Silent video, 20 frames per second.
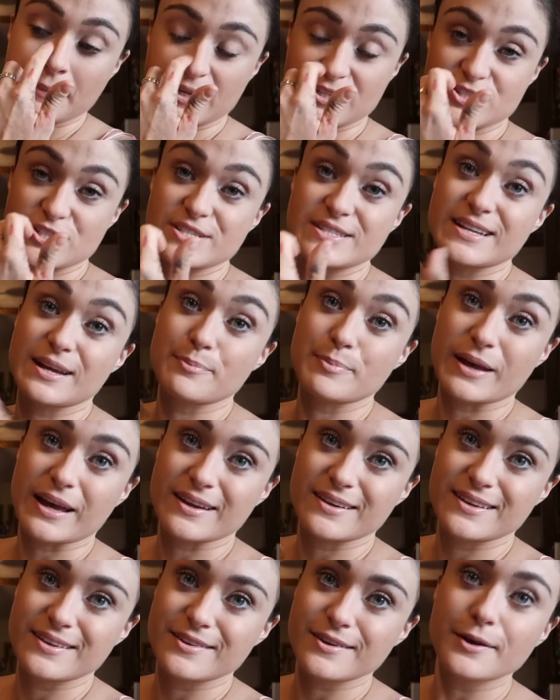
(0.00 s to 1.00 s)
but she's not
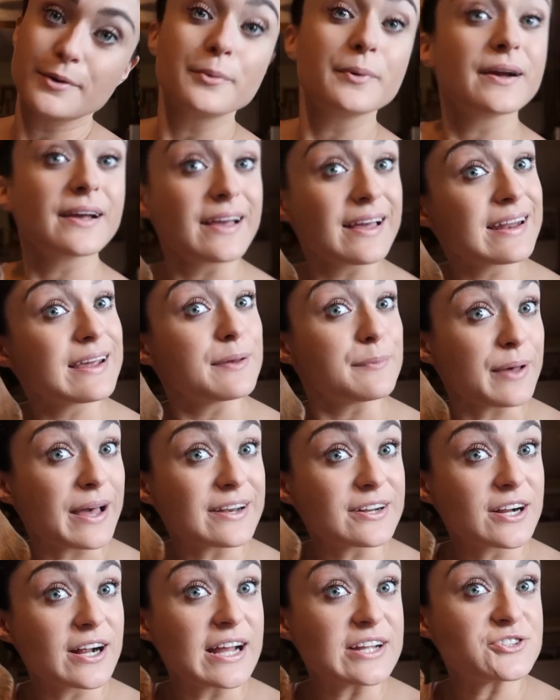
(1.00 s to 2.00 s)
bad either. We're getting
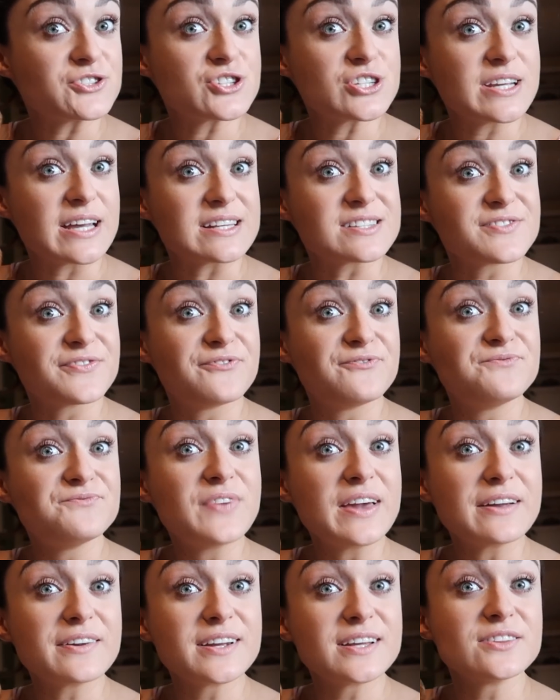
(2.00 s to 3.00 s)
better, and she has
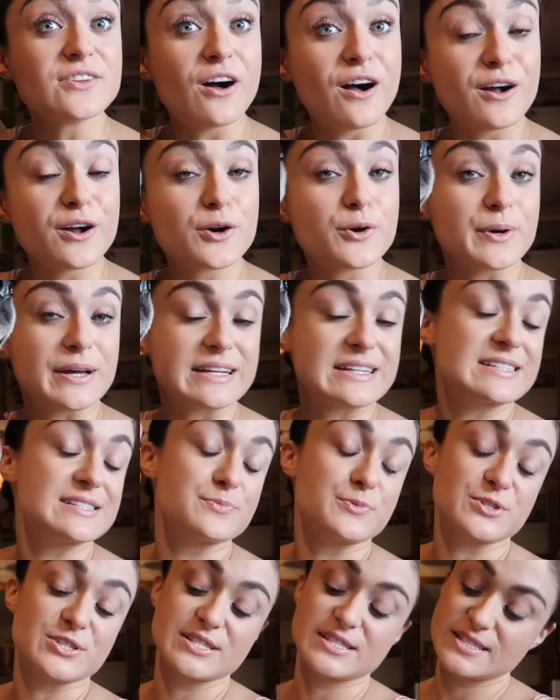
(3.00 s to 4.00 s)
very long
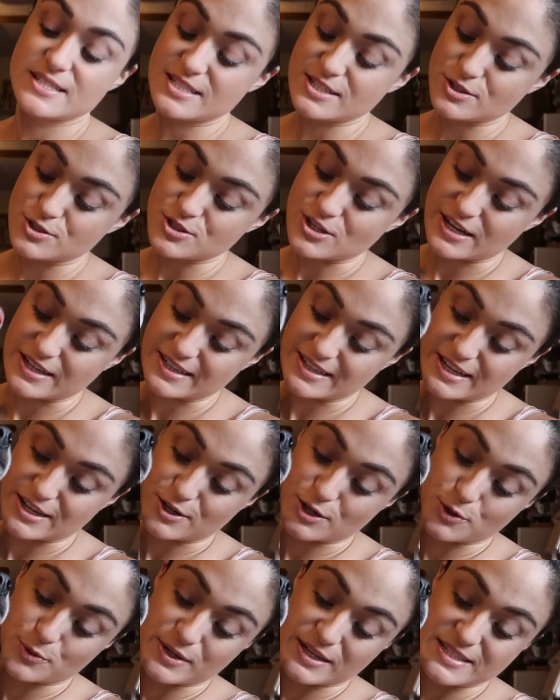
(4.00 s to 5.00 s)
quicks. We're still trying to get
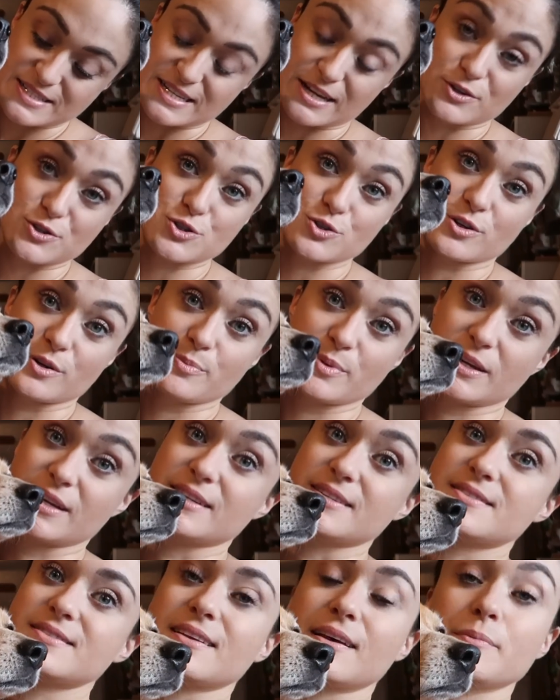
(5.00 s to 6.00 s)
her quicks down short
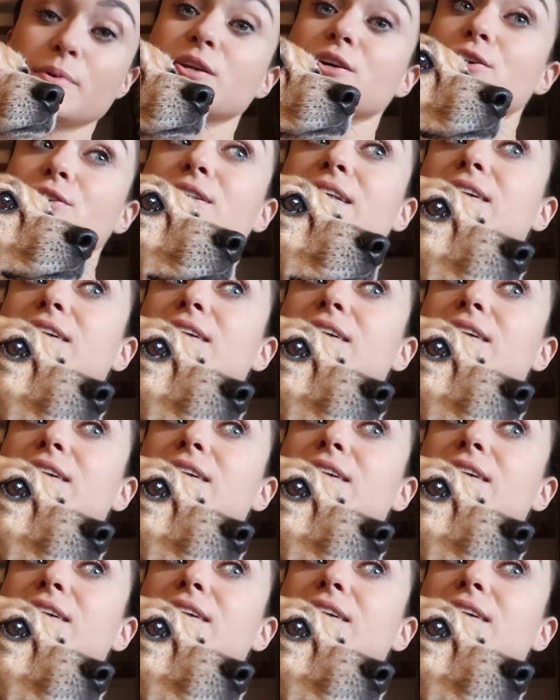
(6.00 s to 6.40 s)
because, I mean, her